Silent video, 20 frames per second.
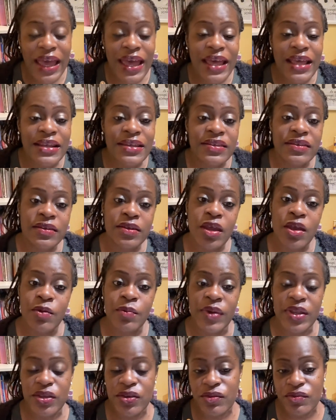And
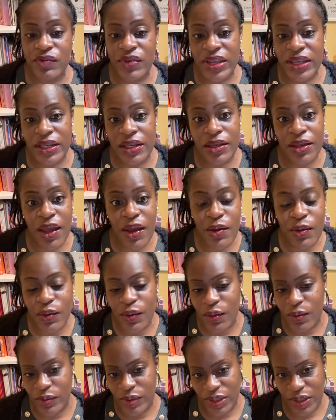when you read
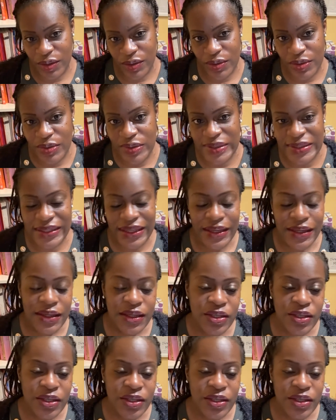local news,